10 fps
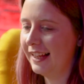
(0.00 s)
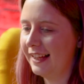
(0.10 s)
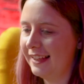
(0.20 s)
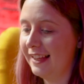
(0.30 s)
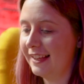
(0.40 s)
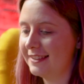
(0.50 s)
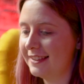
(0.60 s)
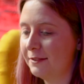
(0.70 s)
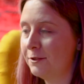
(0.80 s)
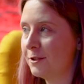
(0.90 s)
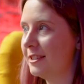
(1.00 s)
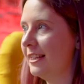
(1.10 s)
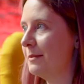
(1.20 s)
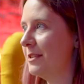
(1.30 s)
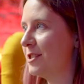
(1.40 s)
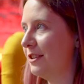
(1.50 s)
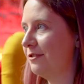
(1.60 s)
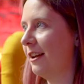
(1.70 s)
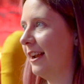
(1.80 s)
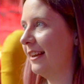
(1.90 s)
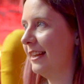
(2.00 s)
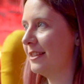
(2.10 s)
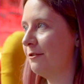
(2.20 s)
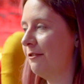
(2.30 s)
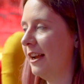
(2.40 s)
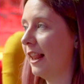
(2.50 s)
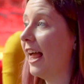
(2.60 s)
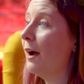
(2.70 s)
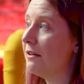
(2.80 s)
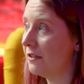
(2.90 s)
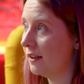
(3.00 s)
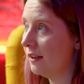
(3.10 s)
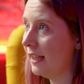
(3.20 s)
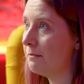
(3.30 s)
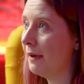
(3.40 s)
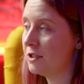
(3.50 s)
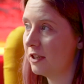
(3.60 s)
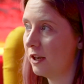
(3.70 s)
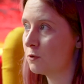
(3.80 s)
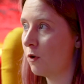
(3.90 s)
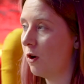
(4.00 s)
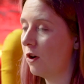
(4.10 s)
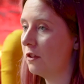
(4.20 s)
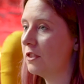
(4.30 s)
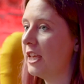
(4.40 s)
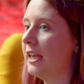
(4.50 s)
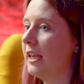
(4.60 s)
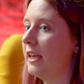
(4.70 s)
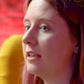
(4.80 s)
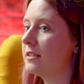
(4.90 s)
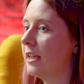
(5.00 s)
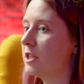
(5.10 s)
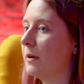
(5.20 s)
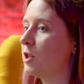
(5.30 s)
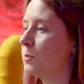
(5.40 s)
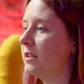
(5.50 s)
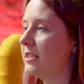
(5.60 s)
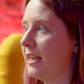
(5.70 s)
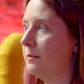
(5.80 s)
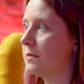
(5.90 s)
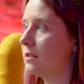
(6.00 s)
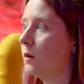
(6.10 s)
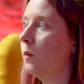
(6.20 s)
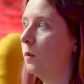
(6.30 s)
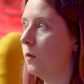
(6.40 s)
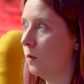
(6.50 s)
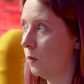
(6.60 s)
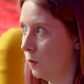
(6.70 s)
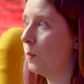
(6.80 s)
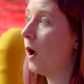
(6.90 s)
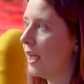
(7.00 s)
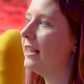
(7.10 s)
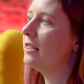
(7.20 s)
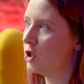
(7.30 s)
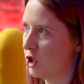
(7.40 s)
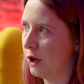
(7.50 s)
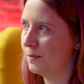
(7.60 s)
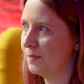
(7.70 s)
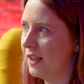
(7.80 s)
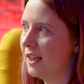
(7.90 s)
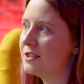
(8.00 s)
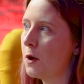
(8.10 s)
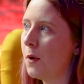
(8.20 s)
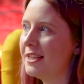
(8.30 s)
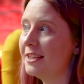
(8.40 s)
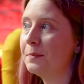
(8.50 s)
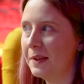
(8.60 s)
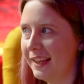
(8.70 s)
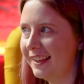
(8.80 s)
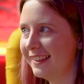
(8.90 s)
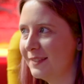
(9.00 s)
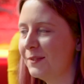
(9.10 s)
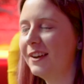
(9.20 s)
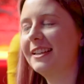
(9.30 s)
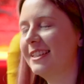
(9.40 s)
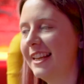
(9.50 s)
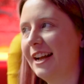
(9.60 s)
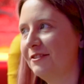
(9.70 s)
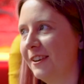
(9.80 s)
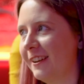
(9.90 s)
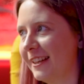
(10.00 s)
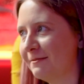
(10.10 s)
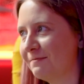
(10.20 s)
Yes, unfortunately, the mischief line isn't real. However, in Magic Goes Wrong, the stage management teams all were in the show. So I did appear, but I didn't have a line.